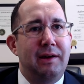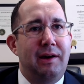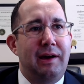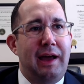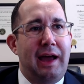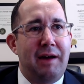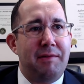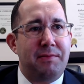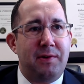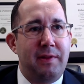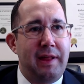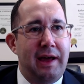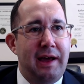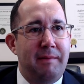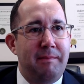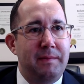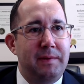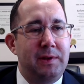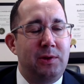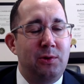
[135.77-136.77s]
After that,
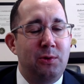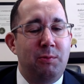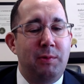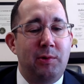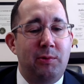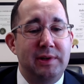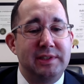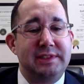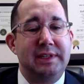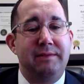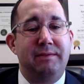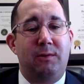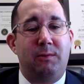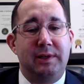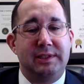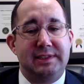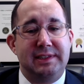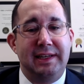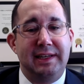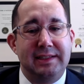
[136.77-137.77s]
you will receive a
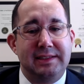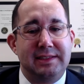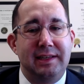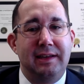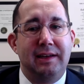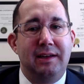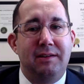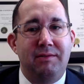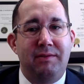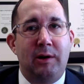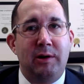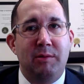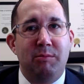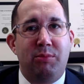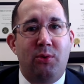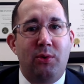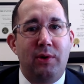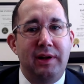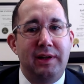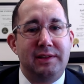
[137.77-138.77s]
receipt. Very
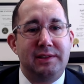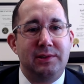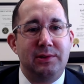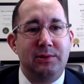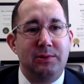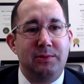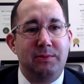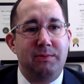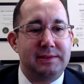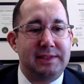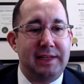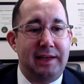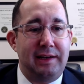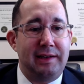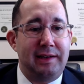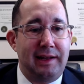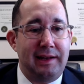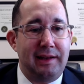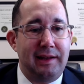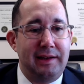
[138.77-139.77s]
important to set a
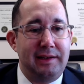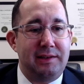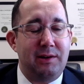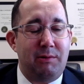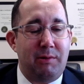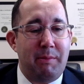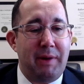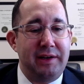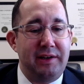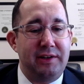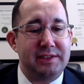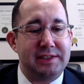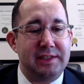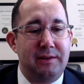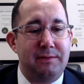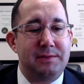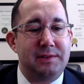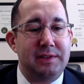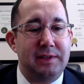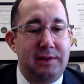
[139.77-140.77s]
deadline to remind
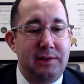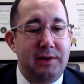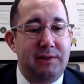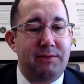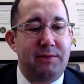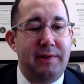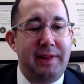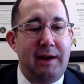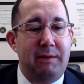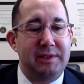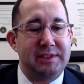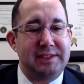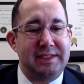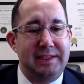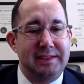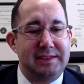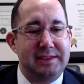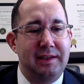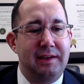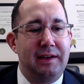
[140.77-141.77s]
yourself to look for that
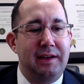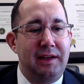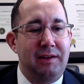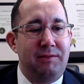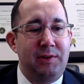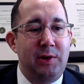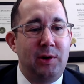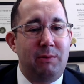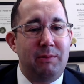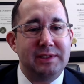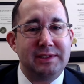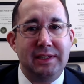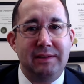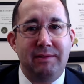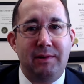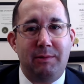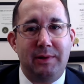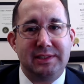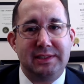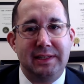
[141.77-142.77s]
receipt. If you don't receive a
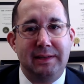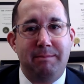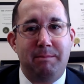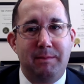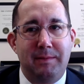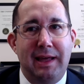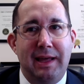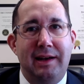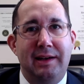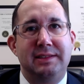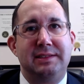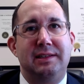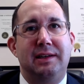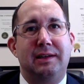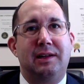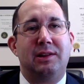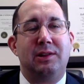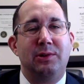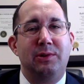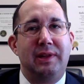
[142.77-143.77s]
receipt, that is a
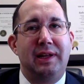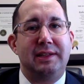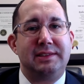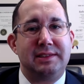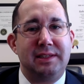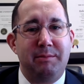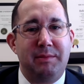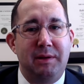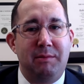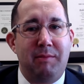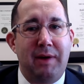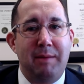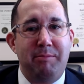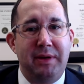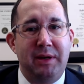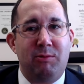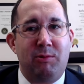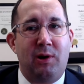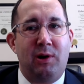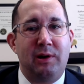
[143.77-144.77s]
clue that something might be
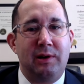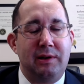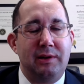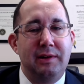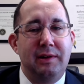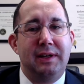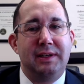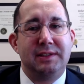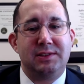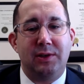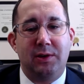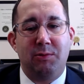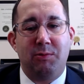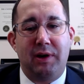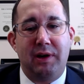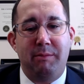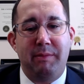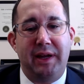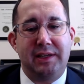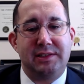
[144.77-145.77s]
wrong. So you
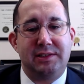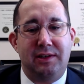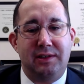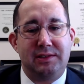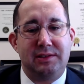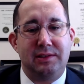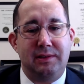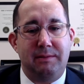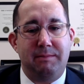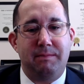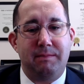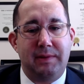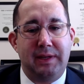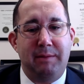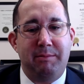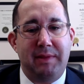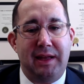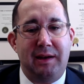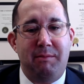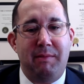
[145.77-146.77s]
want to make sure to
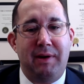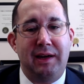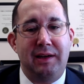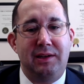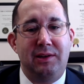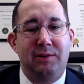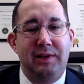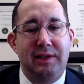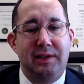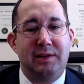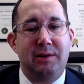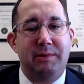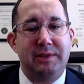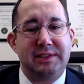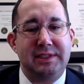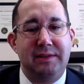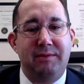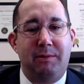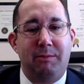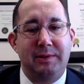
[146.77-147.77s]
keep that in mind. You need to
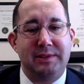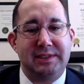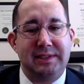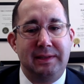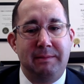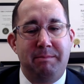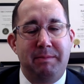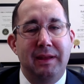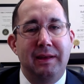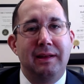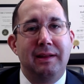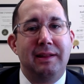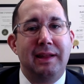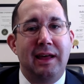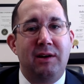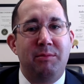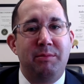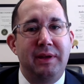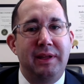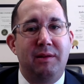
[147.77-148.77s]
receive a receipt.
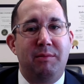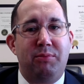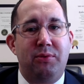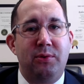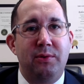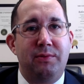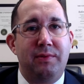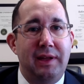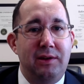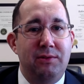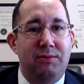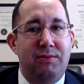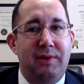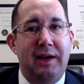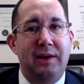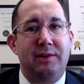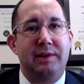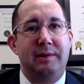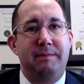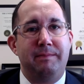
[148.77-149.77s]
That'll be the proof that you
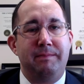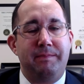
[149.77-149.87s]
filed it.